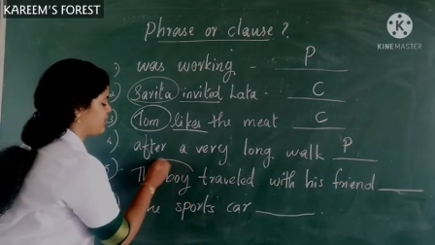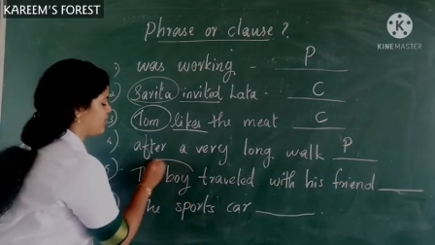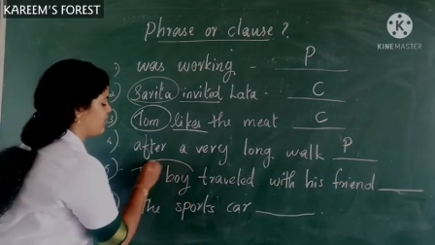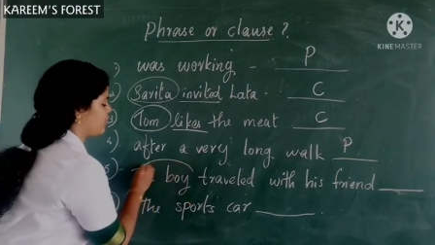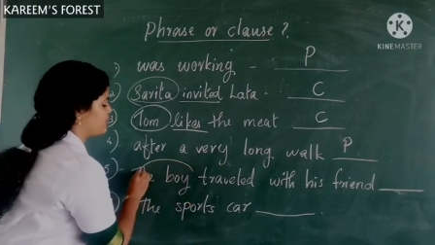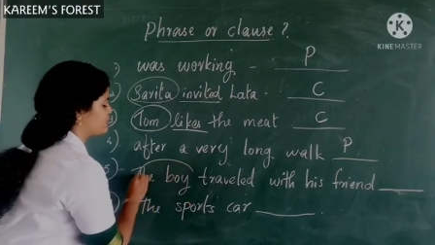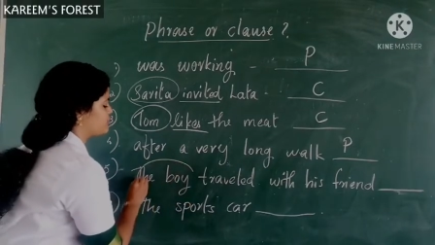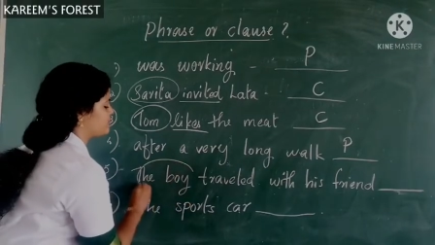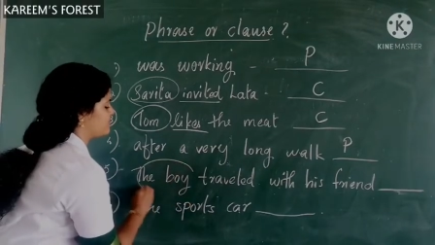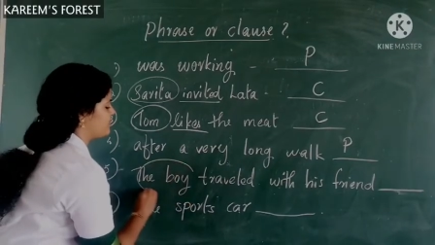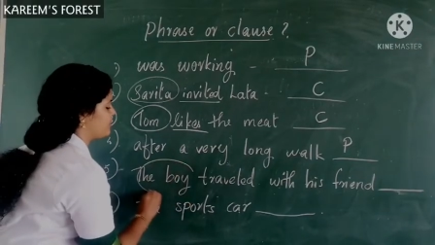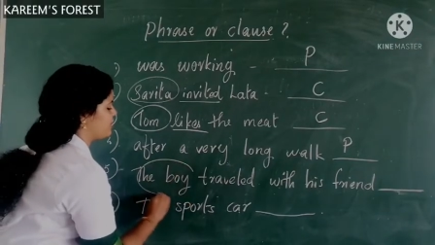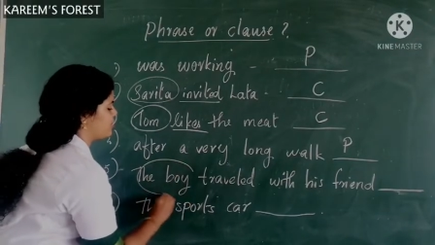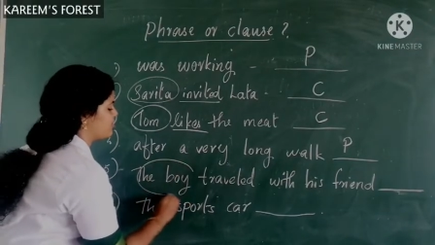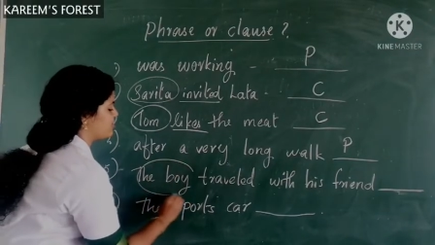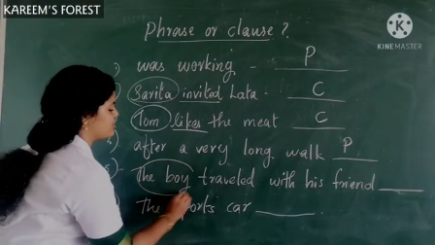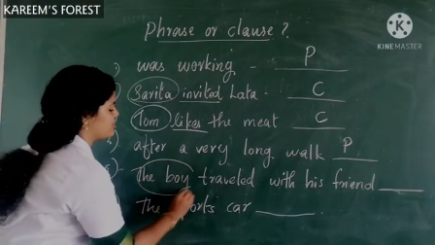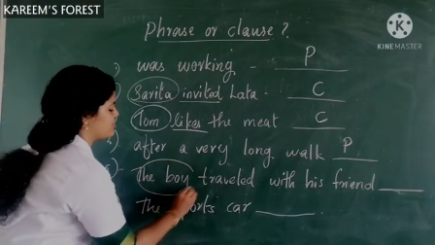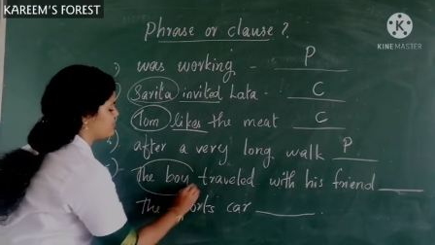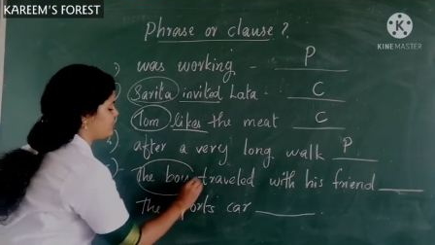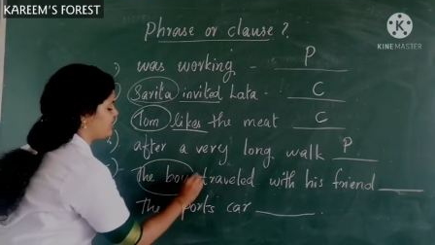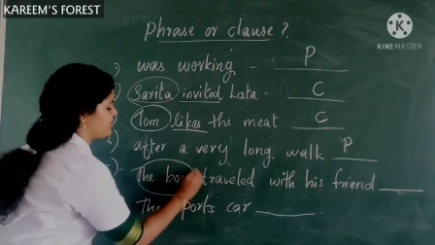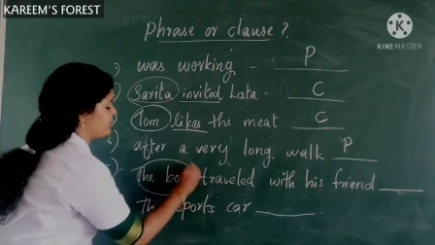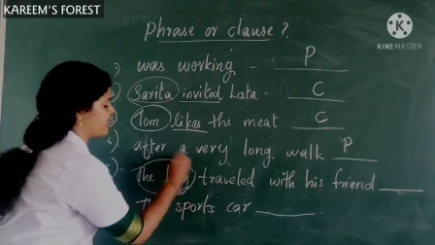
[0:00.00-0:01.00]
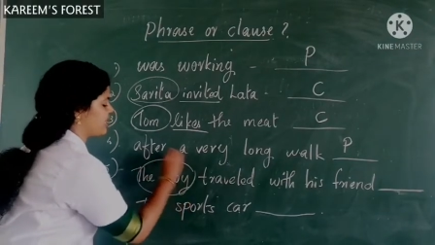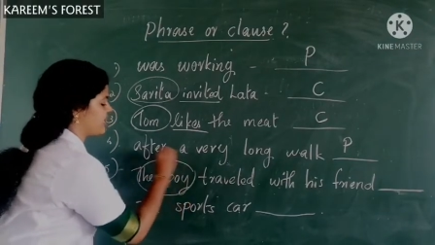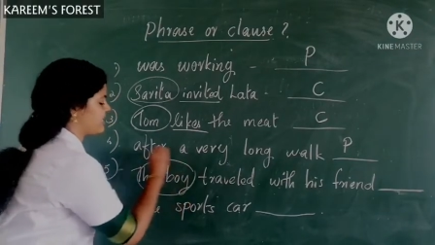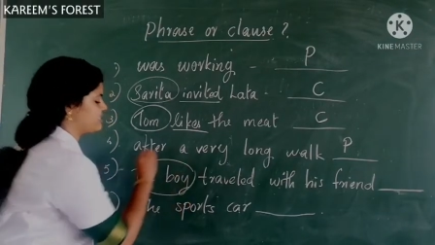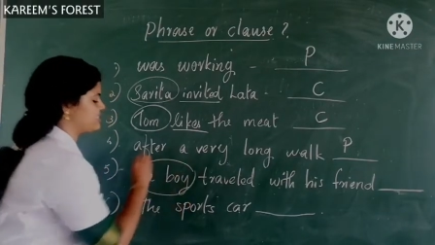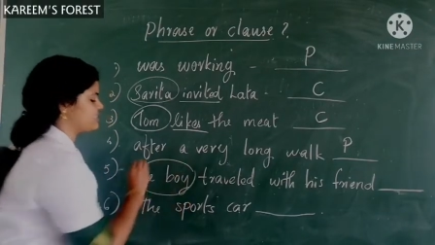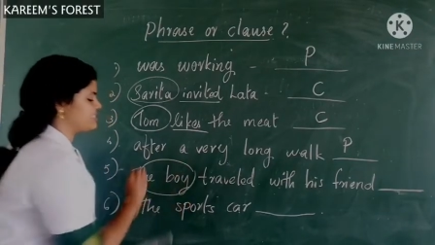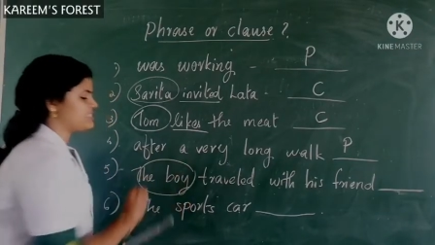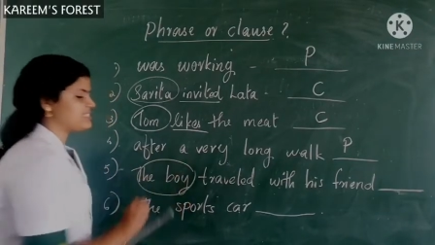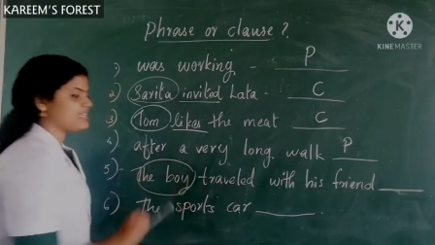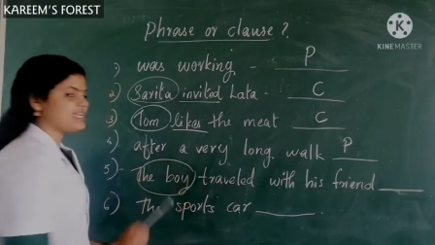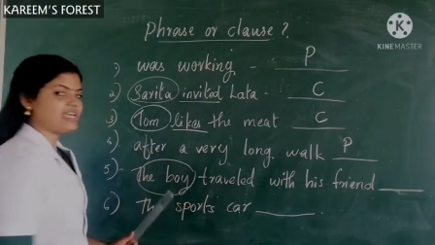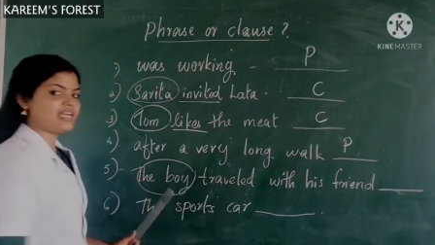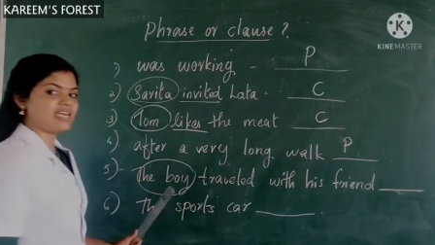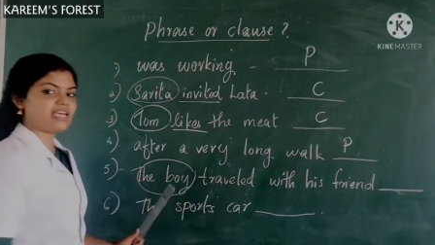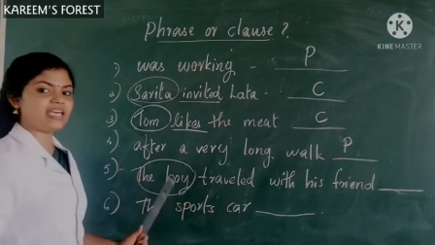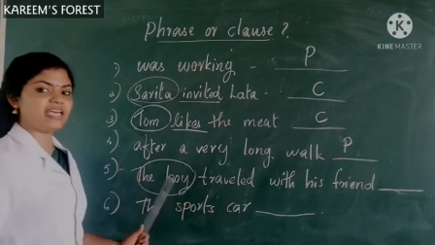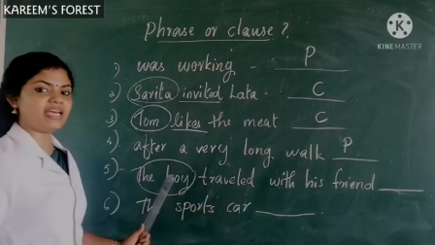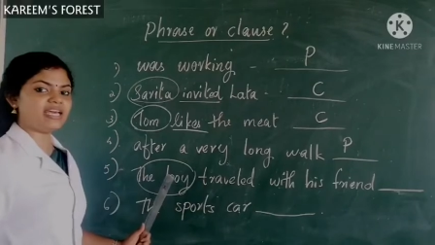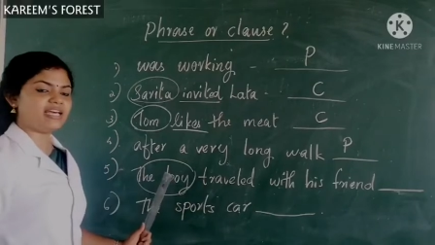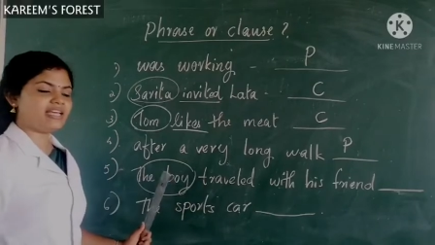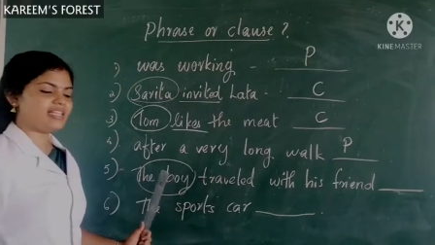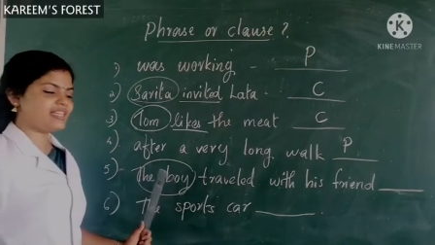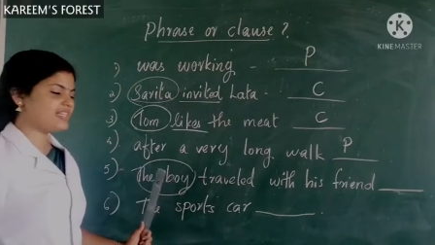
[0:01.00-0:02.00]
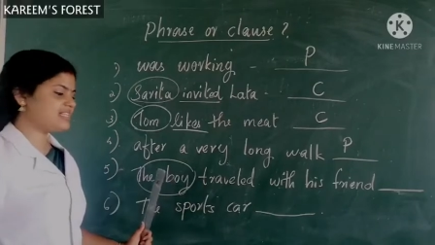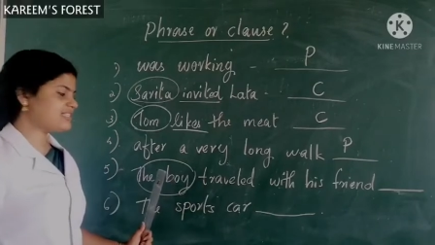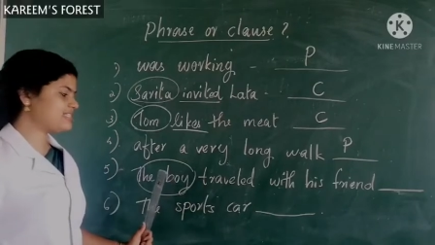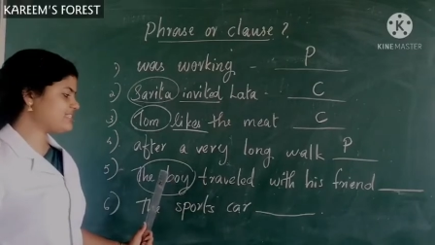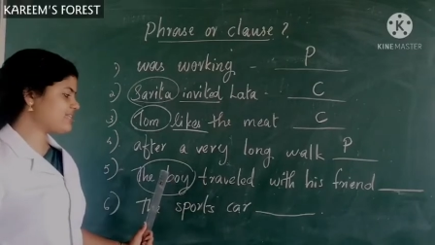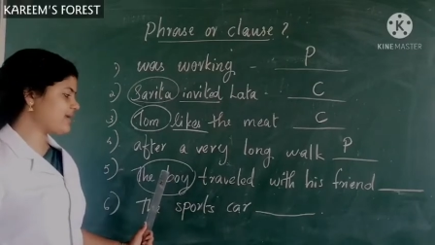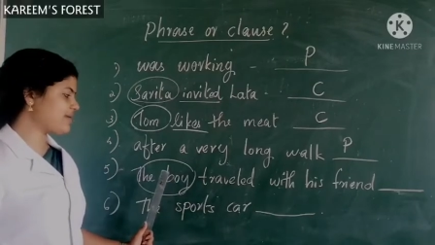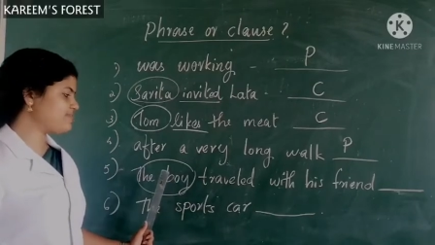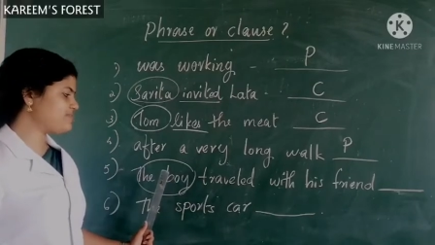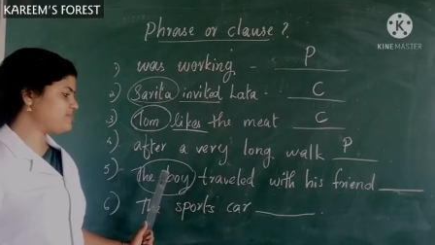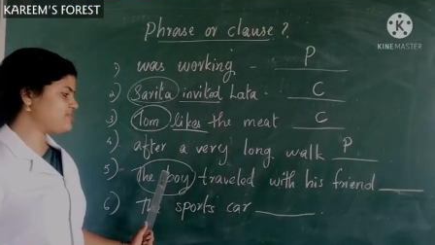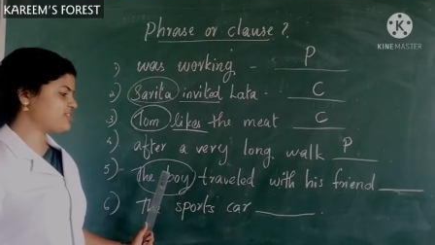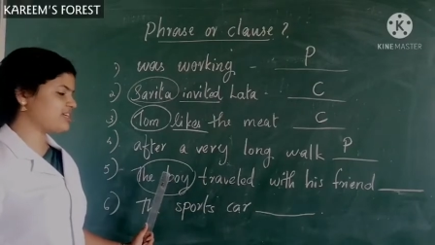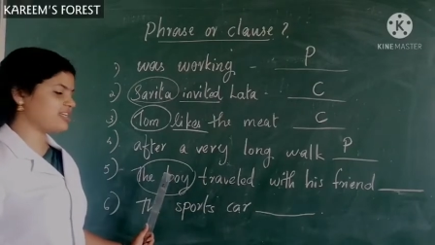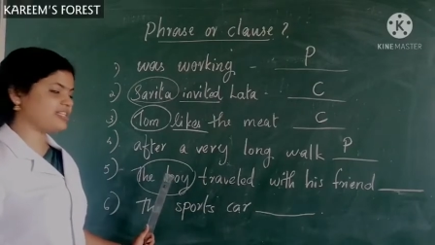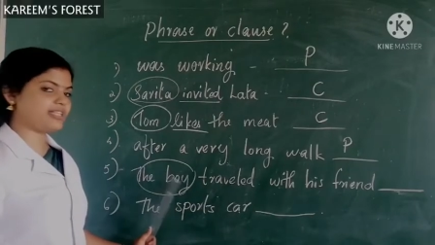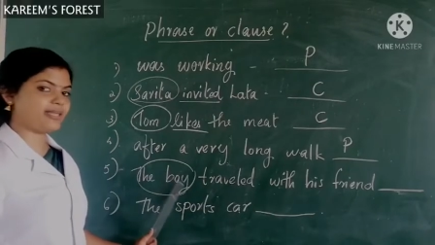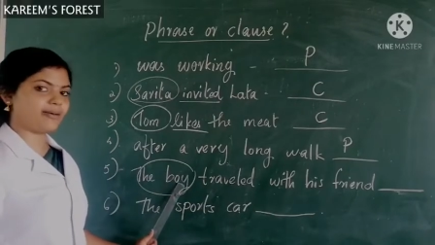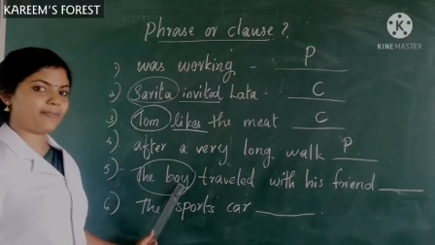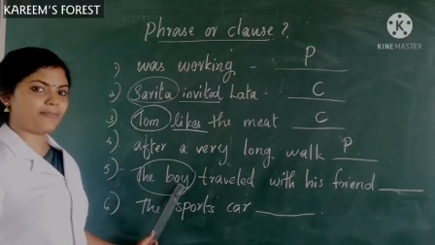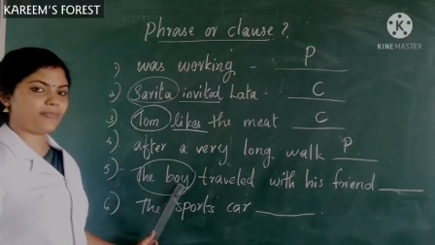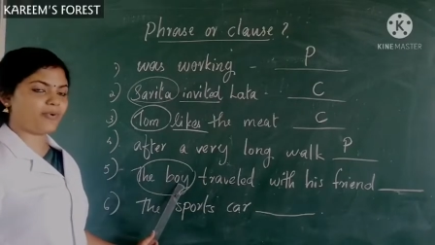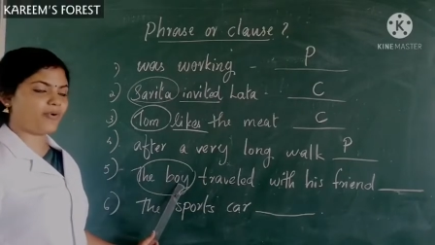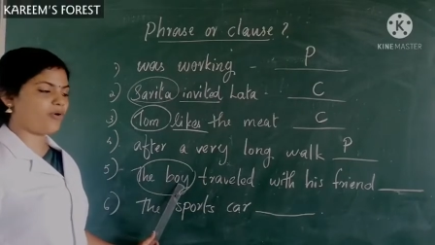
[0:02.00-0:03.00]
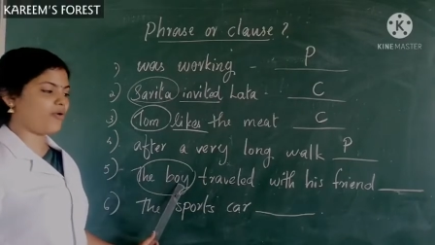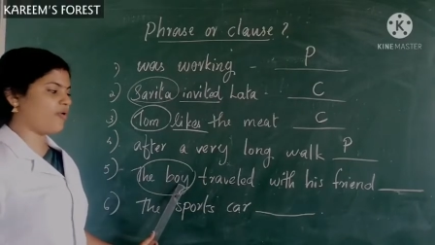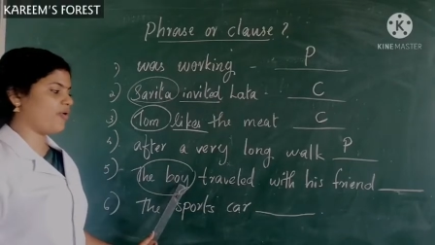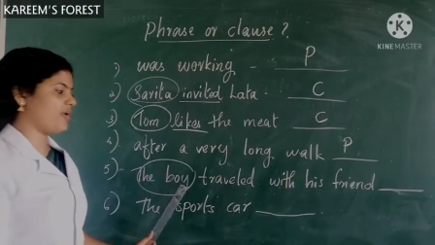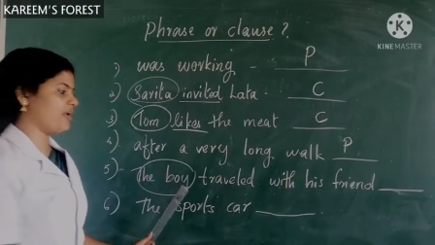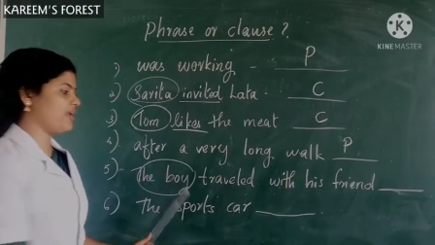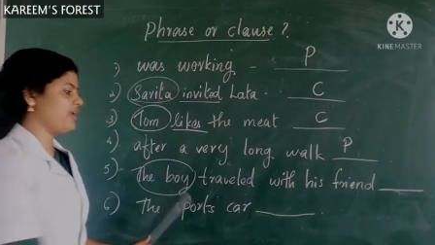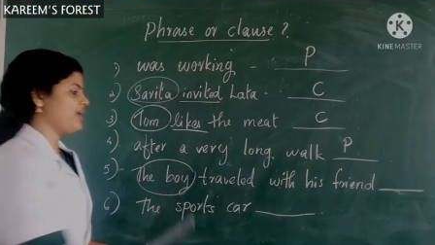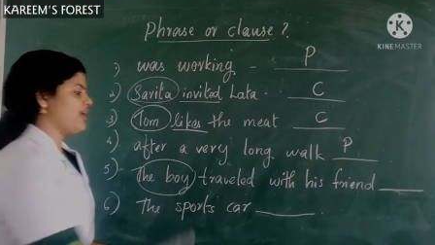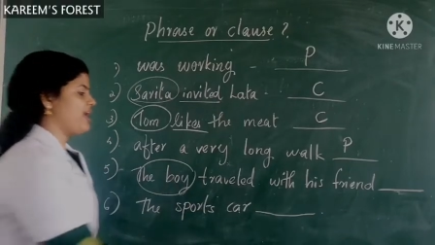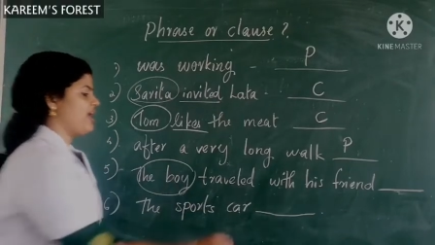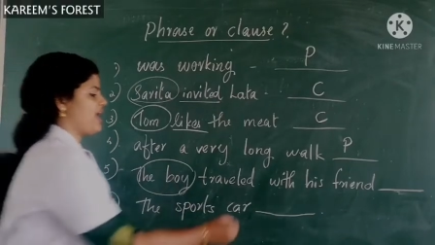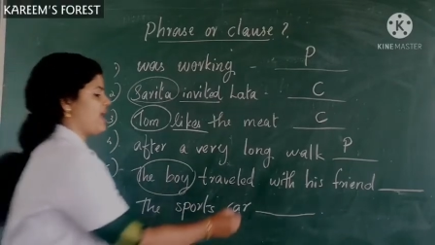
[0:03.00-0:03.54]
clause because we can see the subject, the boy,